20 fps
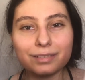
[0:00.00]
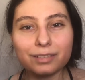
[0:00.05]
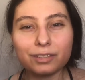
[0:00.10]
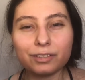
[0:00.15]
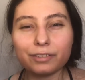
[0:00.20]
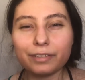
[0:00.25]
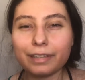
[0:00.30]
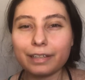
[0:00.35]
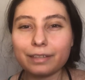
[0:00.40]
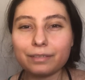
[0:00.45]

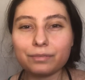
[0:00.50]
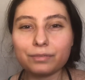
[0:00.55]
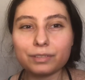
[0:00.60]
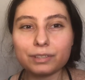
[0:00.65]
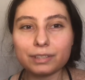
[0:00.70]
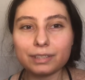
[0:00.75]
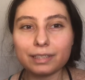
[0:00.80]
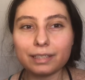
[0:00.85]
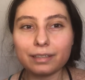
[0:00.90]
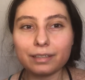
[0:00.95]
great for
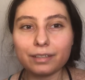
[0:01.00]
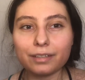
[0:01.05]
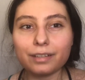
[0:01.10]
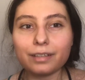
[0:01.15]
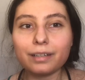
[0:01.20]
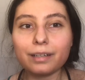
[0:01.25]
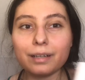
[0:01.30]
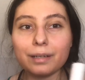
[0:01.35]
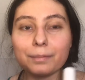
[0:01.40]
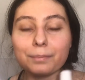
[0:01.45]
skincare.
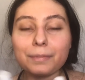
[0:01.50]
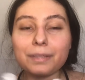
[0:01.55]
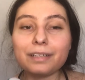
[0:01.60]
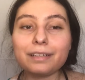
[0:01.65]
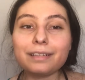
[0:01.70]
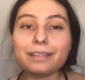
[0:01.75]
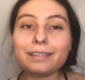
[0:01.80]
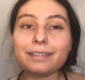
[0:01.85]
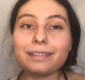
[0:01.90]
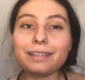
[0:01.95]
I
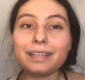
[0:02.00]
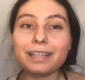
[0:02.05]
mean,